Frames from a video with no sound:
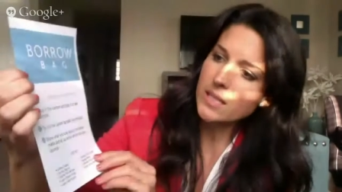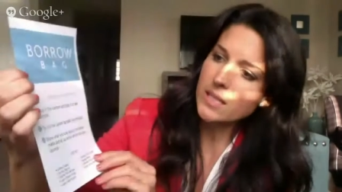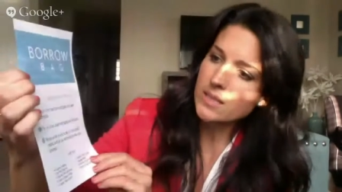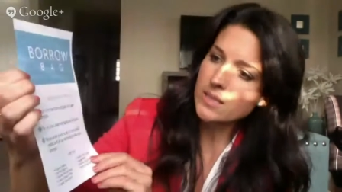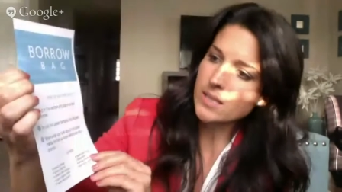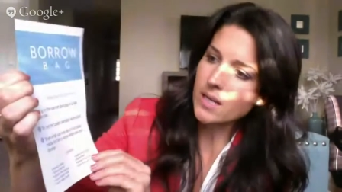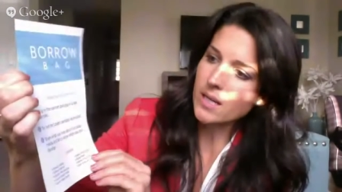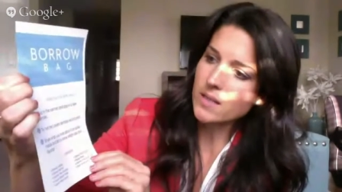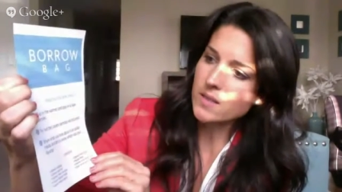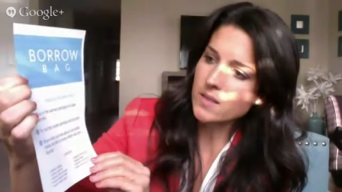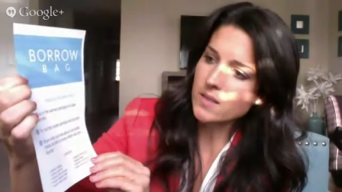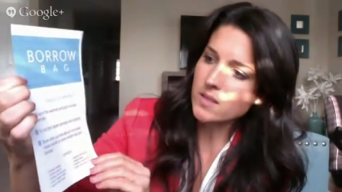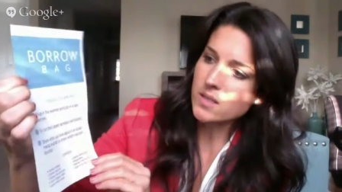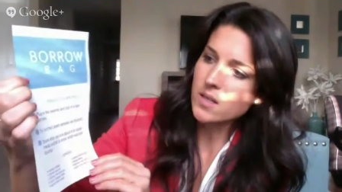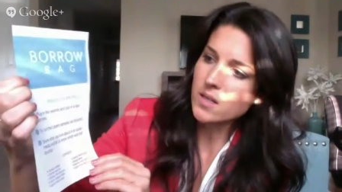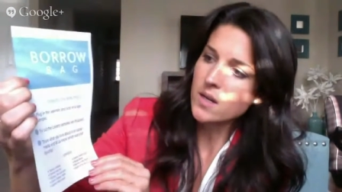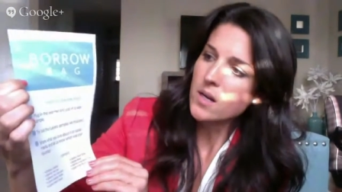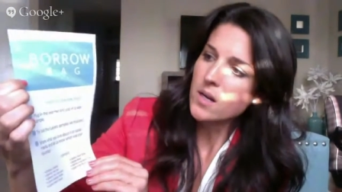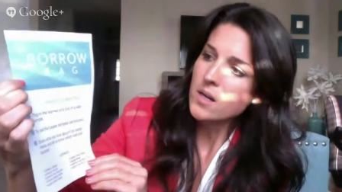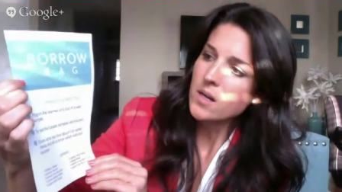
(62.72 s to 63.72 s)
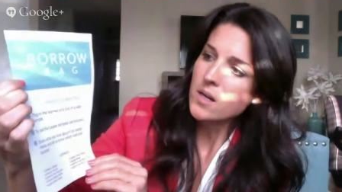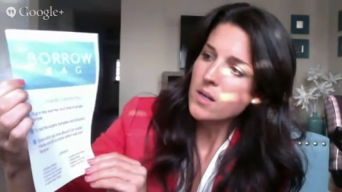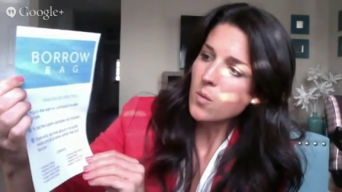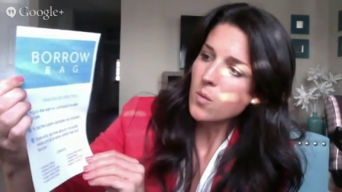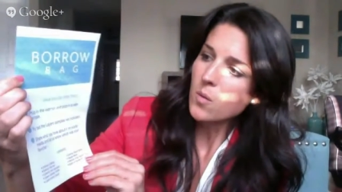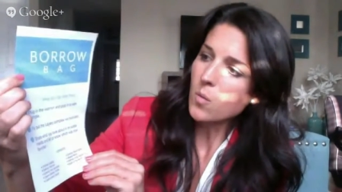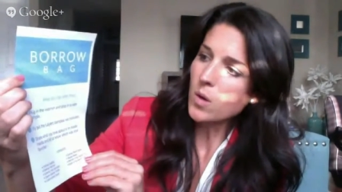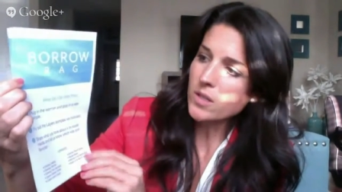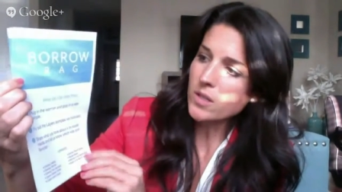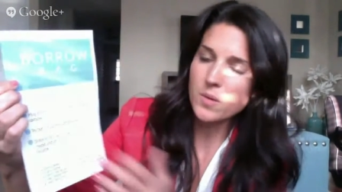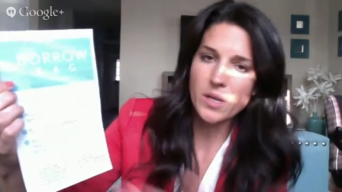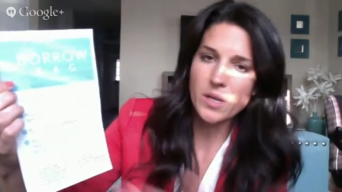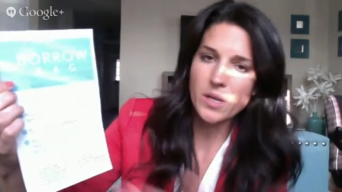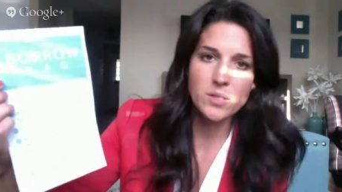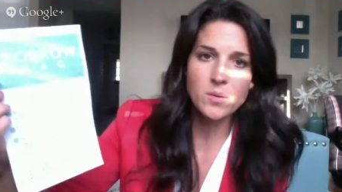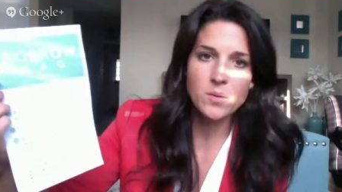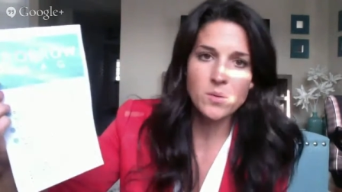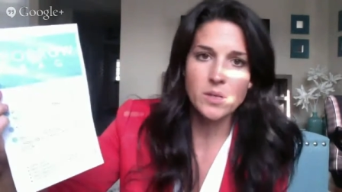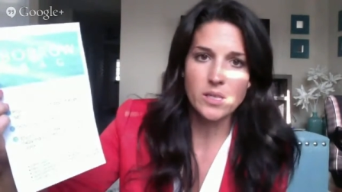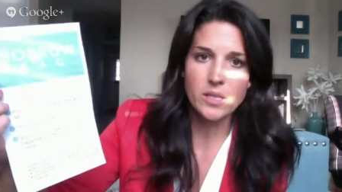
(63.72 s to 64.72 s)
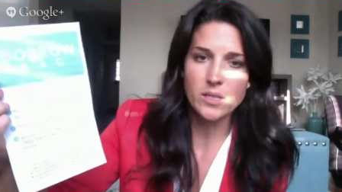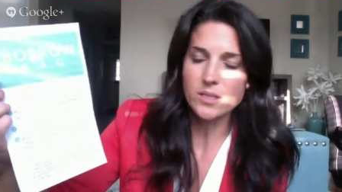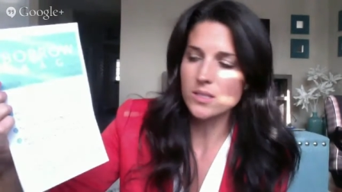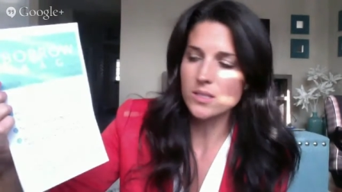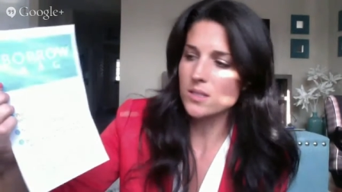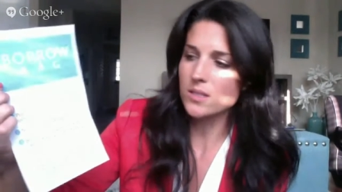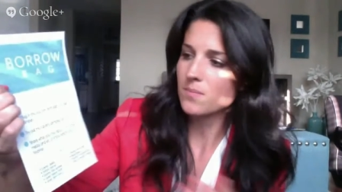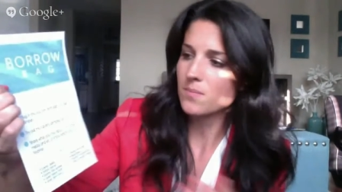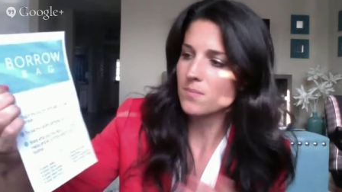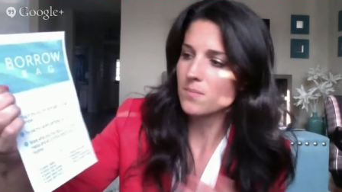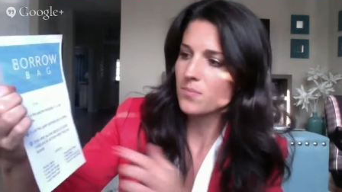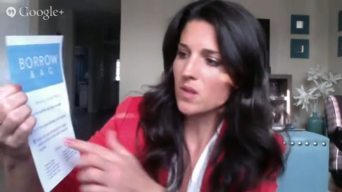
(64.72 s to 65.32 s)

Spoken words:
says, what do I do with this?